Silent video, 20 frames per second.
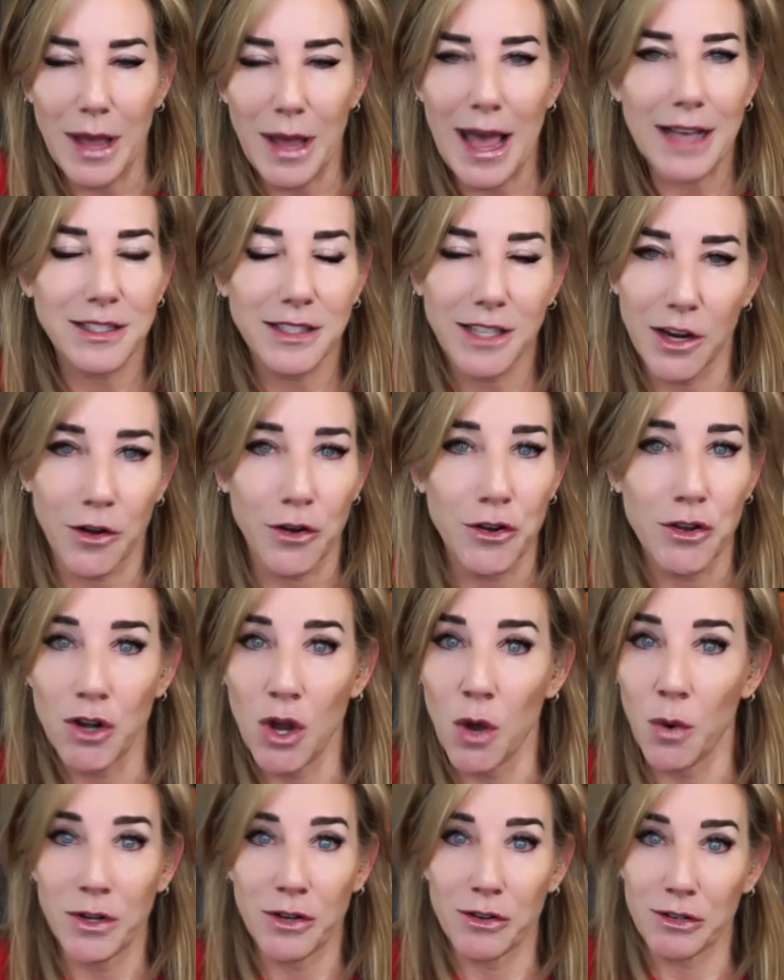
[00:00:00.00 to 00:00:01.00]
ass kicker you
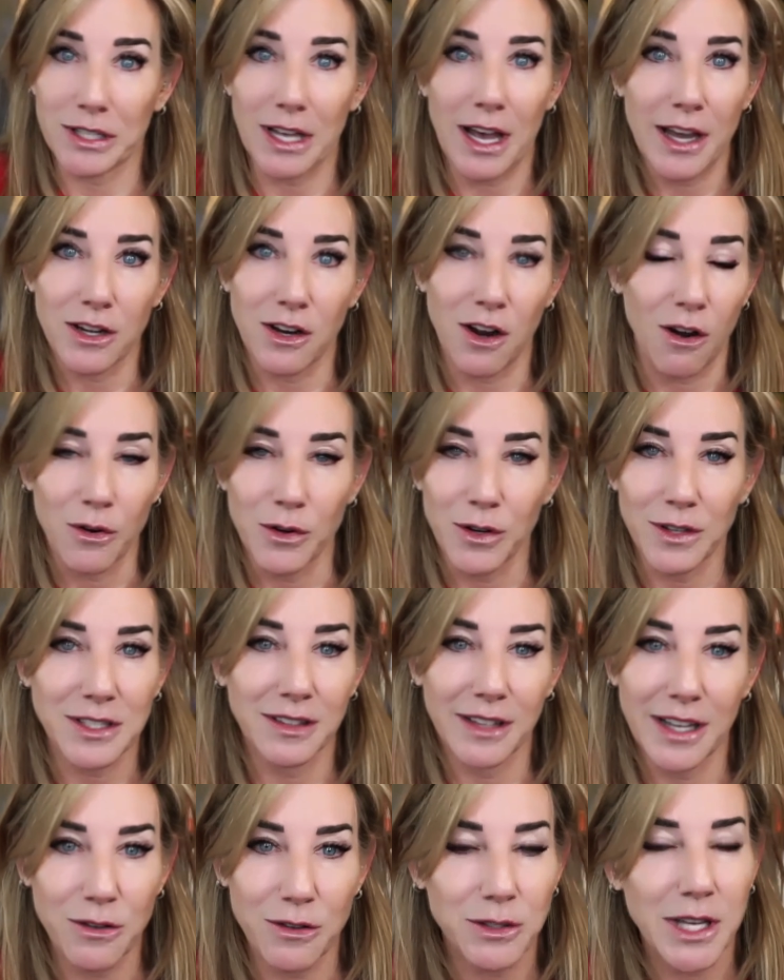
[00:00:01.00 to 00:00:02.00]
know in your sidecar who doesn't
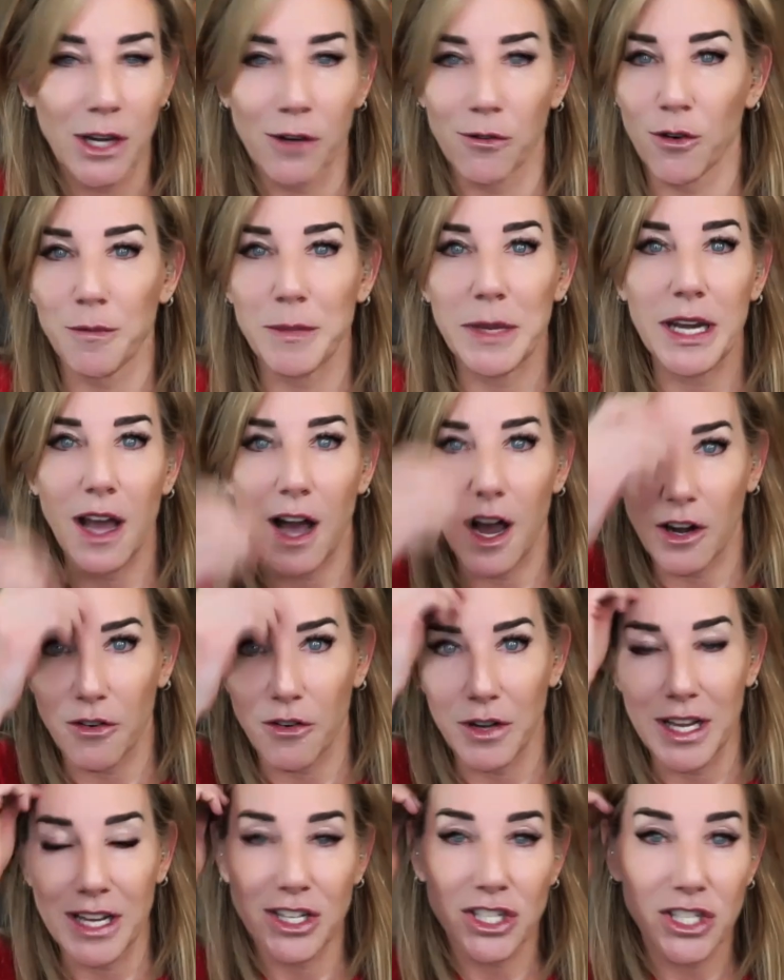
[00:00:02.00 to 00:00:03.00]
let you settle for
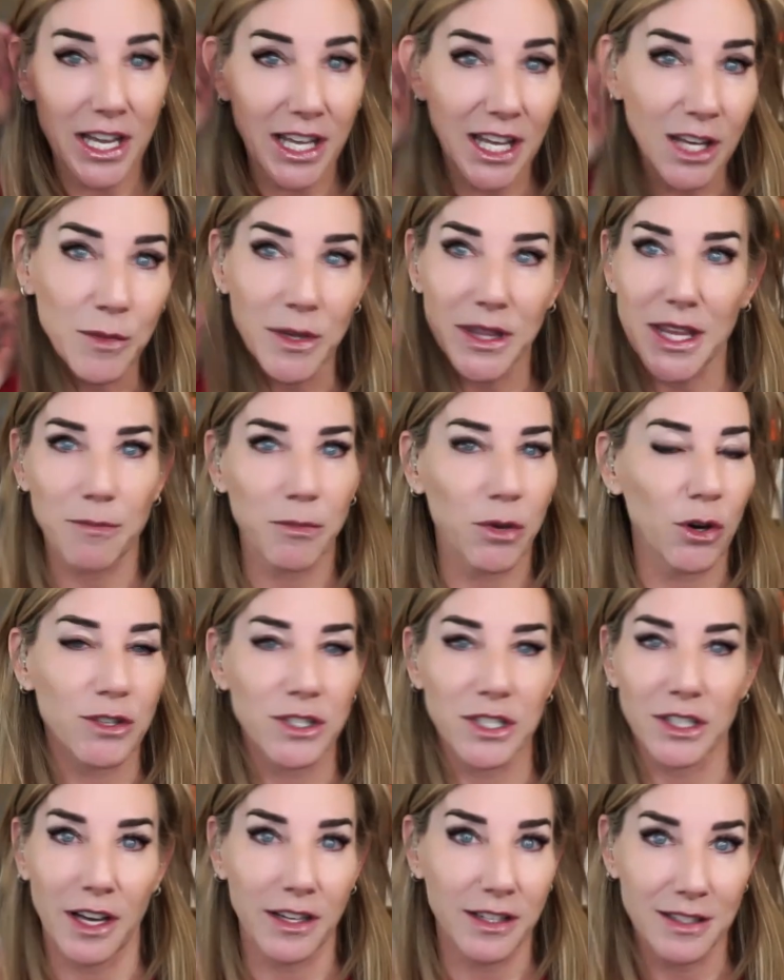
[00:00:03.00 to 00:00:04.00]
mediocrity and check in with that
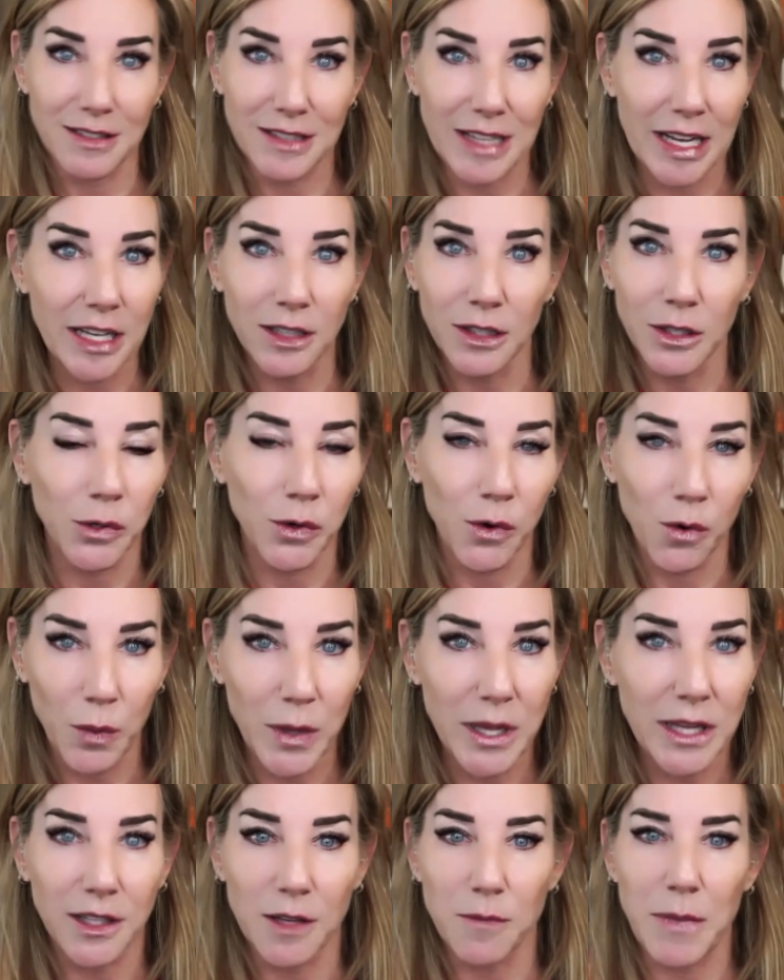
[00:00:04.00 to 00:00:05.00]
person on a daily or a
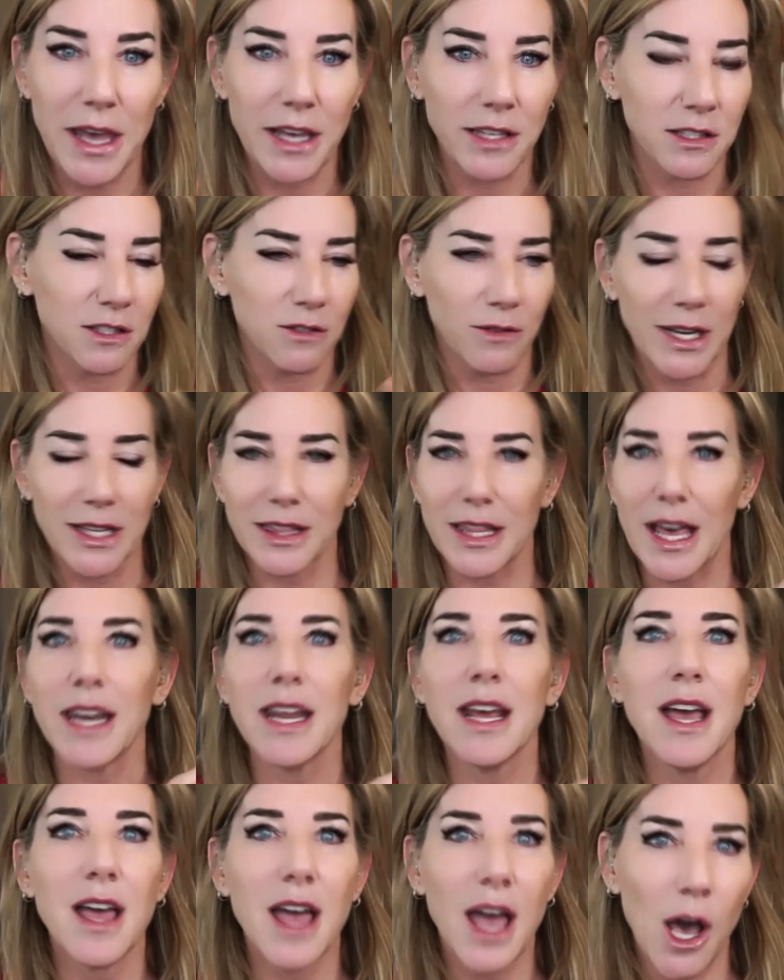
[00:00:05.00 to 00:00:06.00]
weekly basis, right?
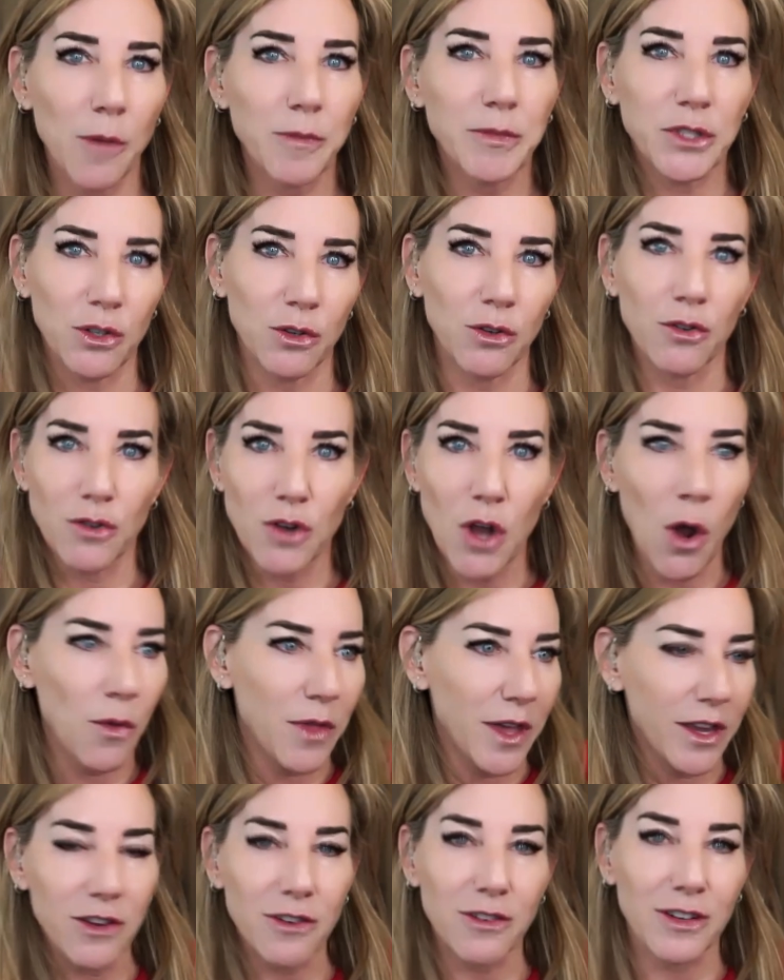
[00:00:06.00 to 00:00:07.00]
That helps you to know
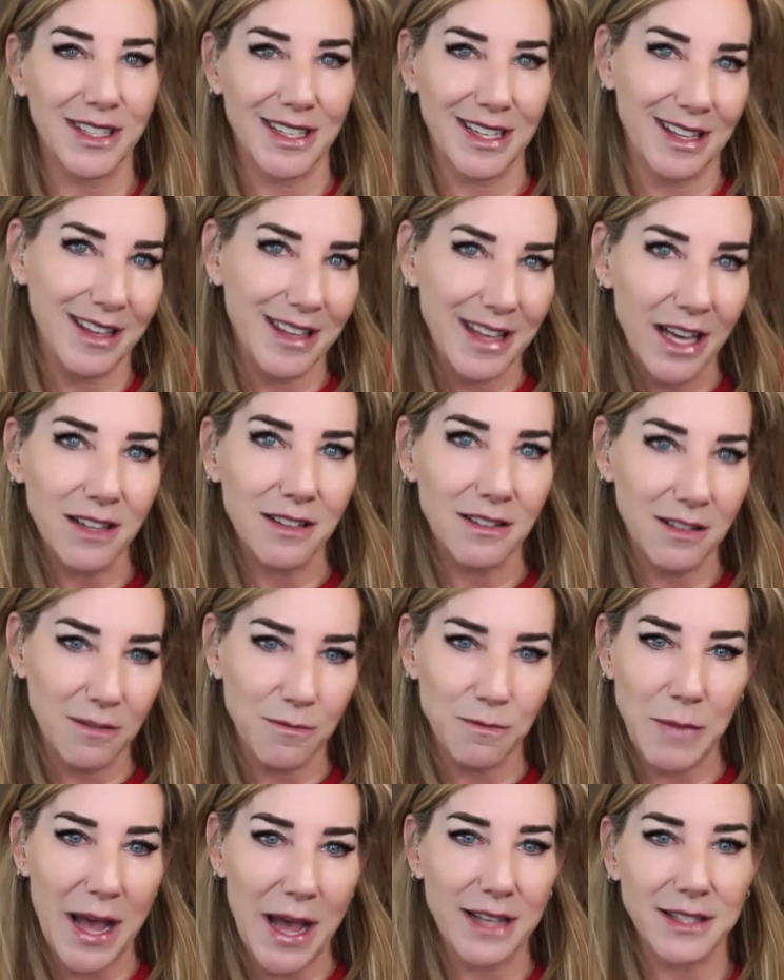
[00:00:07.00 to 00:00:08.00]
that you're going to get
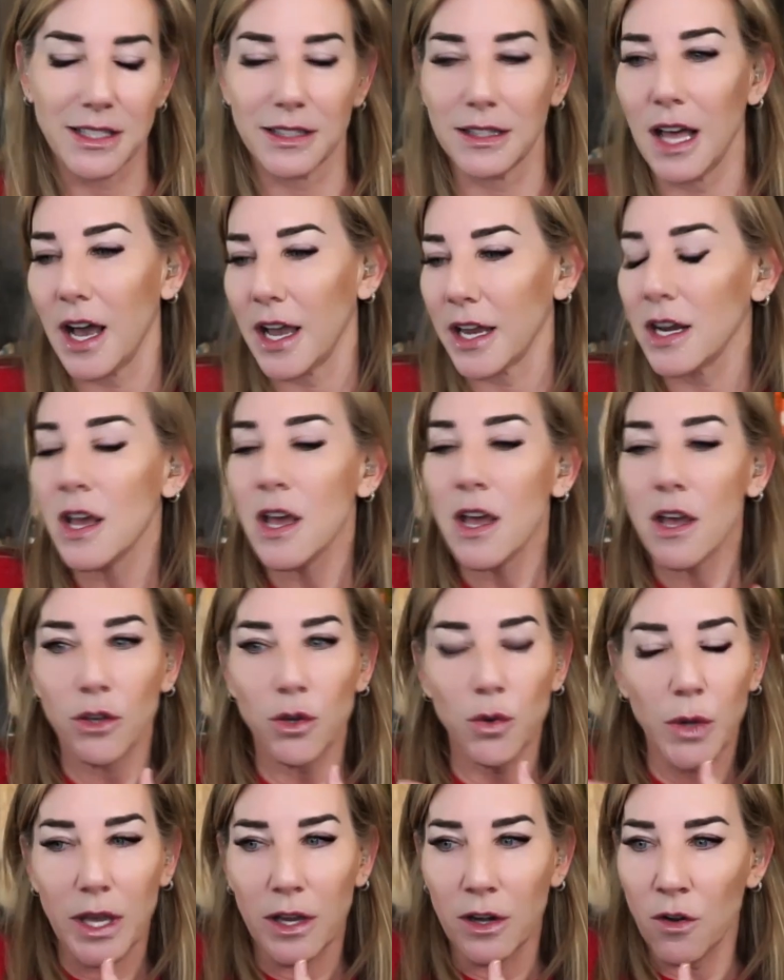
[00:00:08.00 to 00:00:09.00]
pass the line.
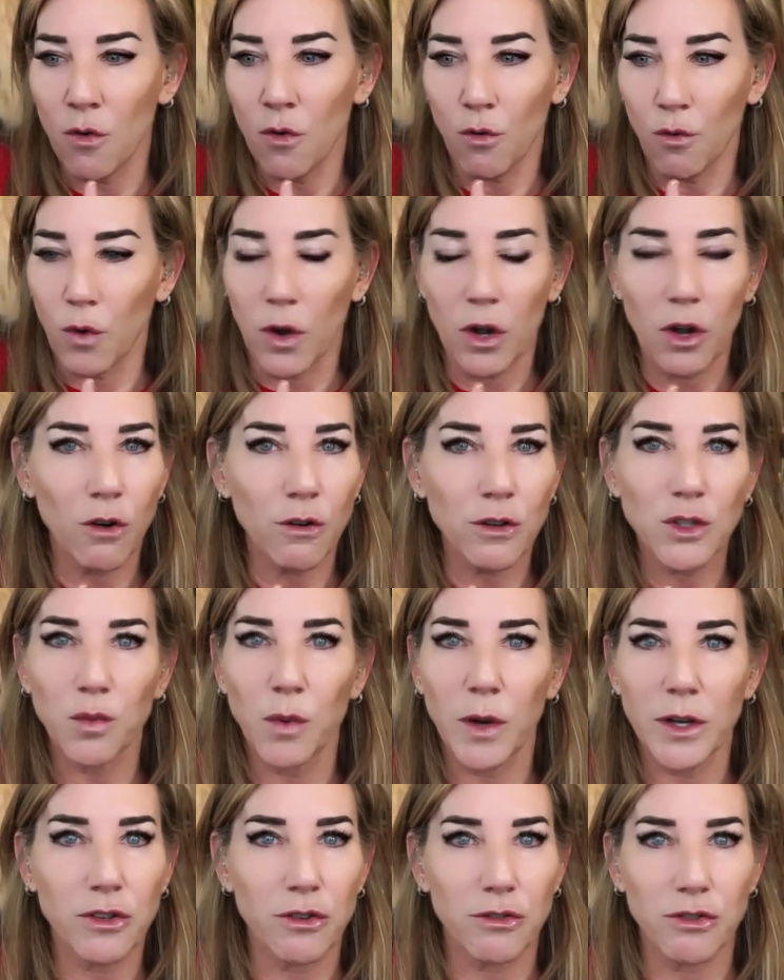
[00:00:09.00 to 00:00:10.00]
You can rehearse
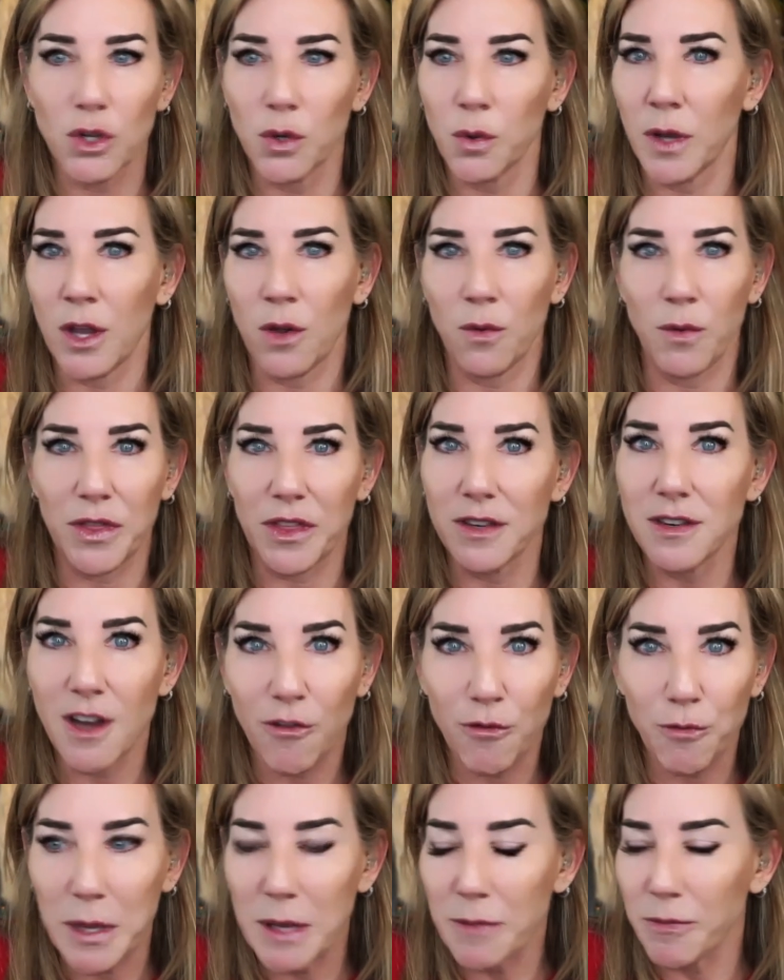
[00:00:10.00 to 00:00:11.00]
what you're doing with
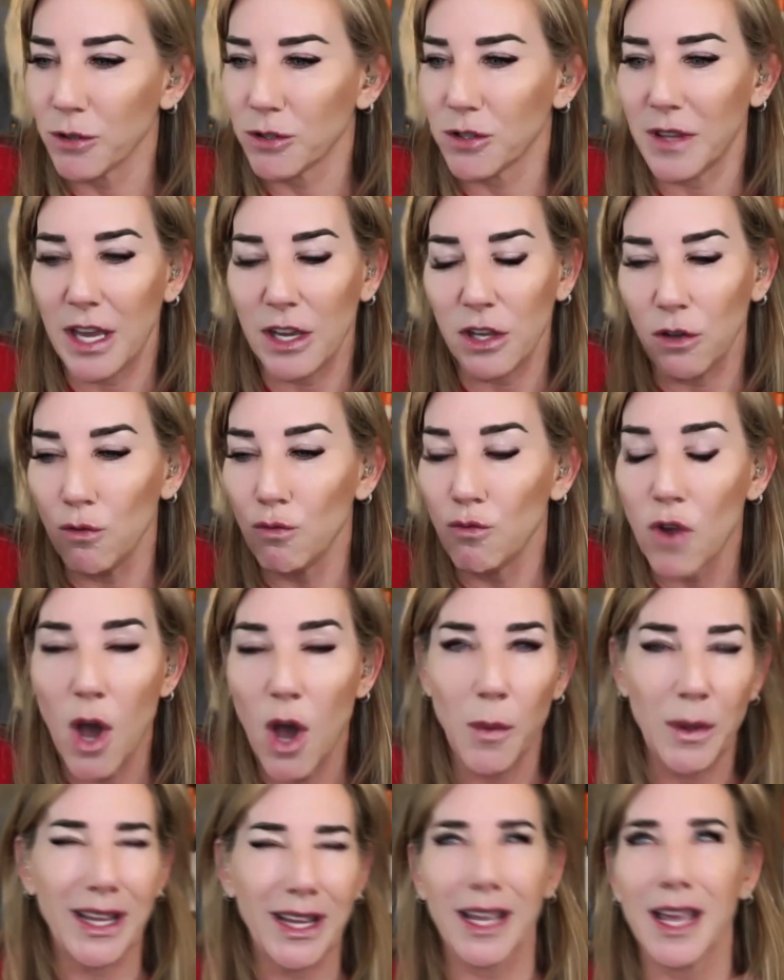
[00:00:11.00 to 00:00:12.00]
enough people so that you know
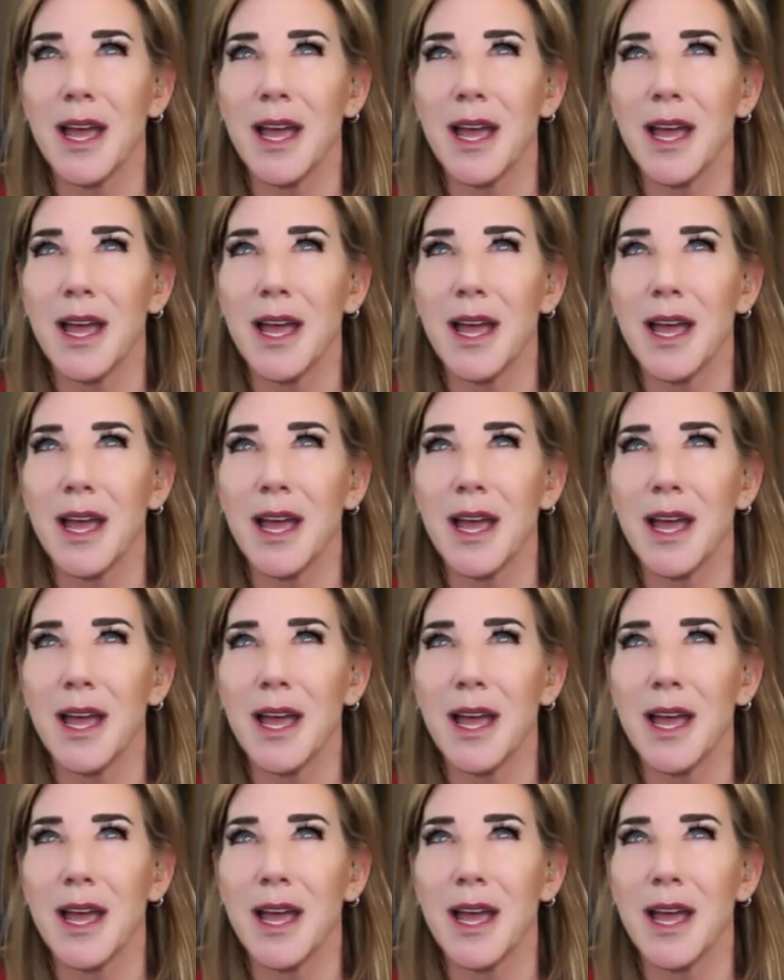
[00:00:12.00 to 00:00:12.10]
it. Like